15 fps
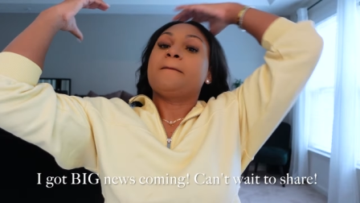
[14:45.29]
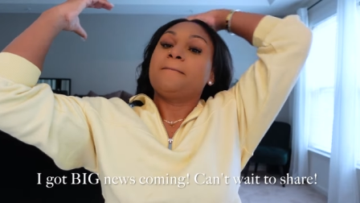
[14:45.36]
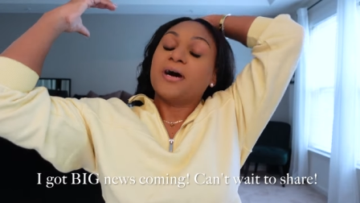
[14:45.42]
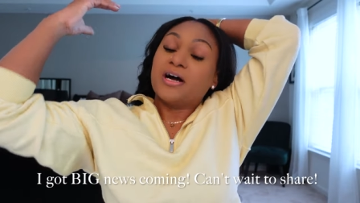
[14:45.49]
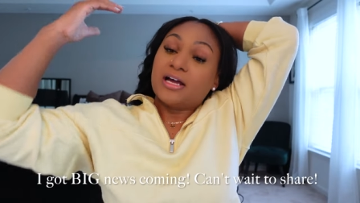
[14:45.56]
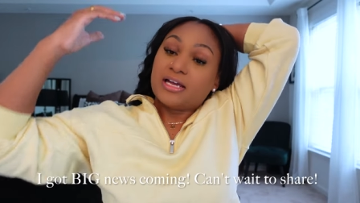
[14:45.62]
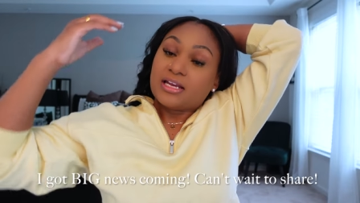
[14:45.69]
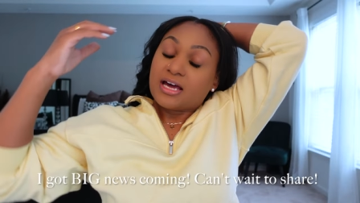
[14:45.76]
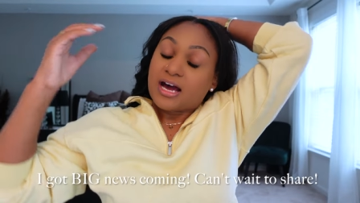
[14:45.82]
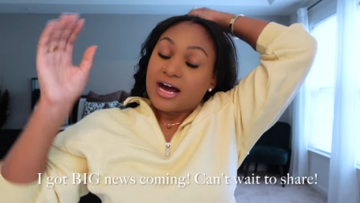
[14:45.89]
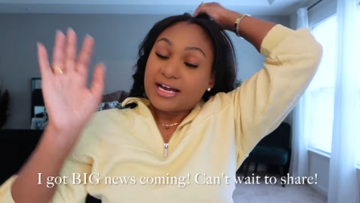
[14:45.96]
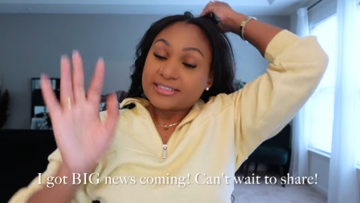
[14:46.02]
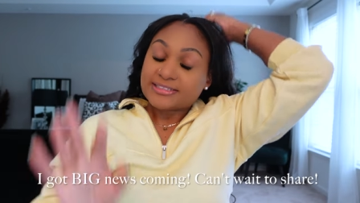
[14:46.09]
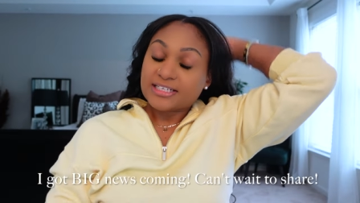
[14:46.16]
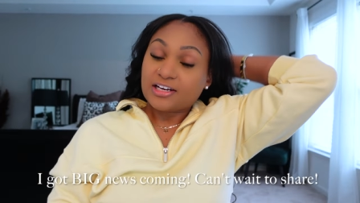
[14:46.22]
But
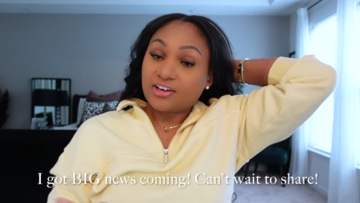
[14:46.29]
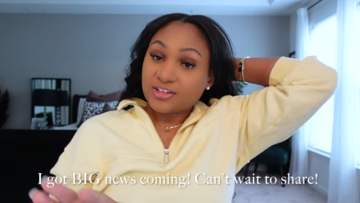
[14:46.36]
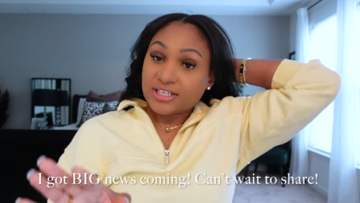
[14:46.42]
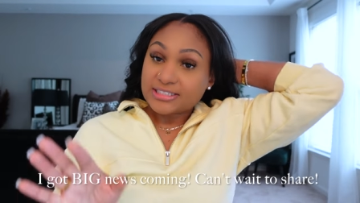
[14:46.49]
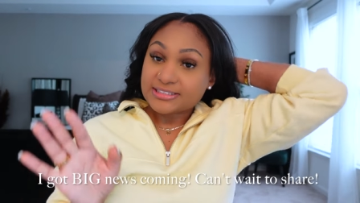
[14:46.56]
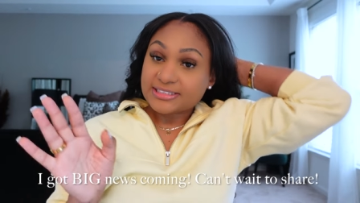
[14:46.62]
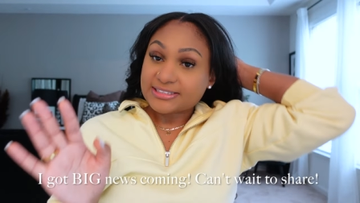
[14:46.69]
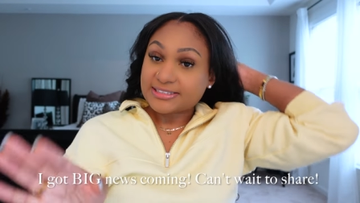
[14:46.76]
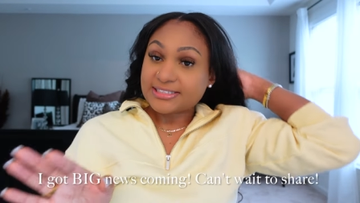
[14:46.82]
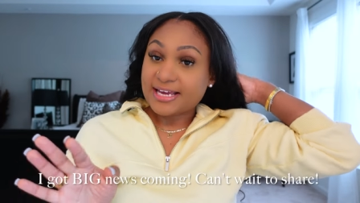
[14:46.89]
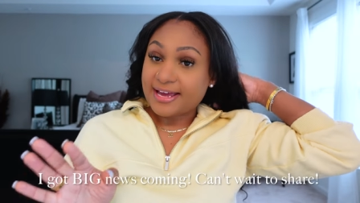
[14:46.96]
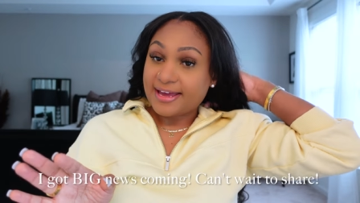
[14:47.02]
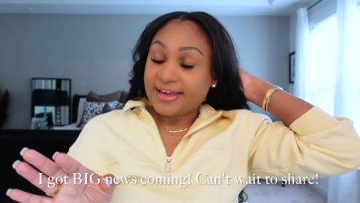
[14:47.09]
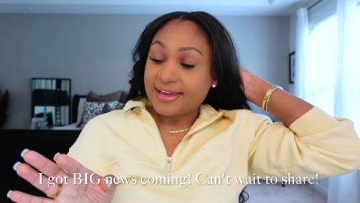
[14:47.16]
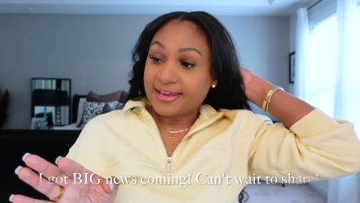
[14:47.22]
I say all that to
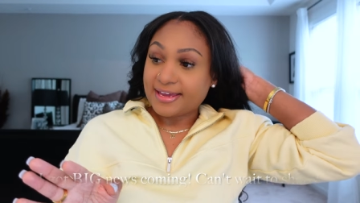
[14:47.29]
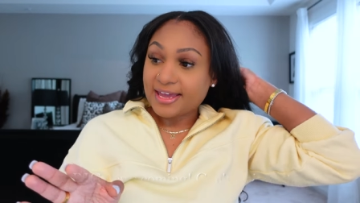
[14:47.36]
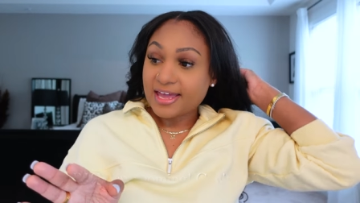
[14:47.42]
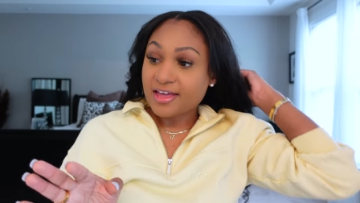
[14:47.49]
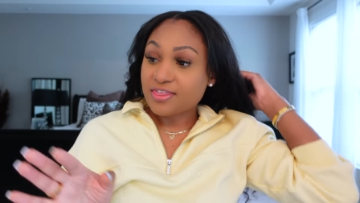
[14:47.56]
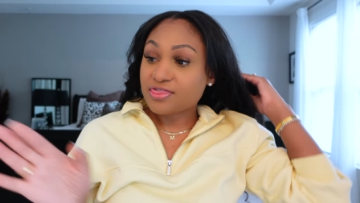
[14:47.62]
say,